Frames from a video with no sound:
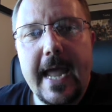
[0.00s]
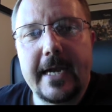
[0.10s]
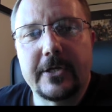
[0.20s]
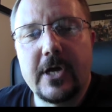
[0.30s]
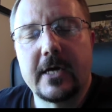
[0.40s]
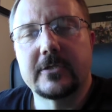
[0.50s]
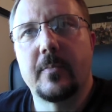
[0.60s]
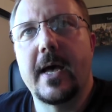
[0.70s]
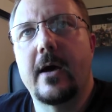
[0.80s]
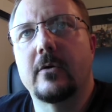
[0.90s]
And it talks
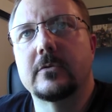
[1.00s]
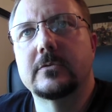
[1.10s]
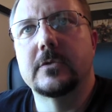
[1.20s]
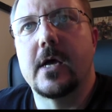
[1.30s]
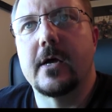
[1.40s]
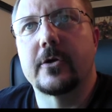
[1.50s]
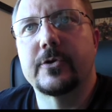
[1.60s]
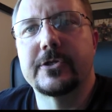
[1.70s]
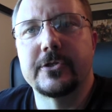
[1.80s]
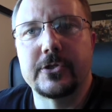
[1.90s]
about
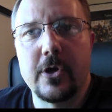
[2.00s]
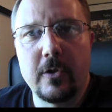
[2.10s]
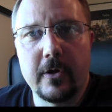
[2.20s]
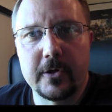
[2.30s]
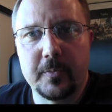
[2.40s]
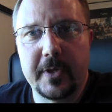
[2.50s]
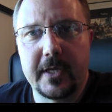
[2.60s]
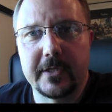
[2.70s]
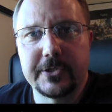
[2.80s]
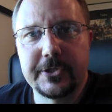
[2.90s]
Christians no longer
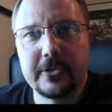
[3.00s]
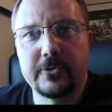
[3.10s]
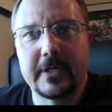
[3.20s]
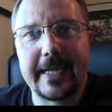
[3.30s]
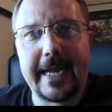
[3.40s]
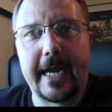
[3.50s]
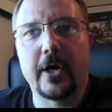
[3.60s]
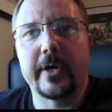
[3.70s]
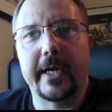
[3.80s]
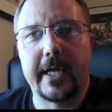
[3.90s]
being as children
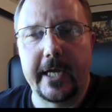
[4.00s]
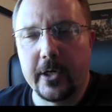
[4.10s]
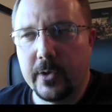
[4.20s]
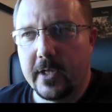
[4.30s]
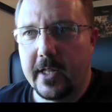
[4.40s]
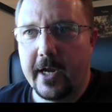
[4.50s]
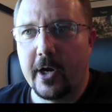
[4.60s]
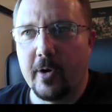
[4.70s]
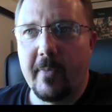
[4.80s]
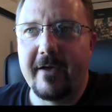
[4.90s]
carried here and
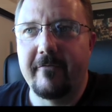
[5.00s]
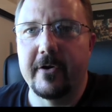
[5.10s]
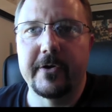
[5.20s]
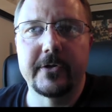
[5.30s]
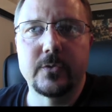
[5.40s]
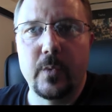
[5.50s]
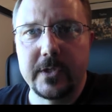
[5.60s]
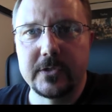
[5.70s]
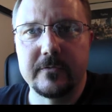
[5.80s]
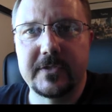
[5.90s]
there by various
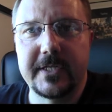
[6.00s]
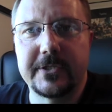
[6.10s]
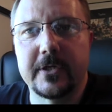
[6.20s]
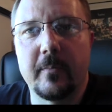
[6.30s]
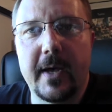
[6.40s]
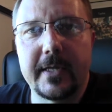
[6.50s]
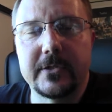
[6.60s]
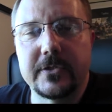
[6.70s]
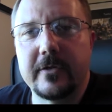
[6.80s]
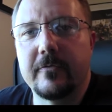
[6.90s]
winds of teaching by
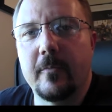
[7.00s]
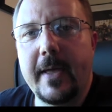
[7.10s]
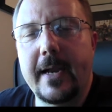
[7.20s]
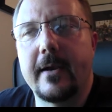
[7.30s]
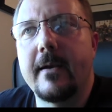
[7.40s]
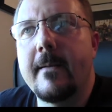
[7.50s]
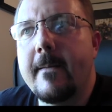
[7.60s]
deceitful men.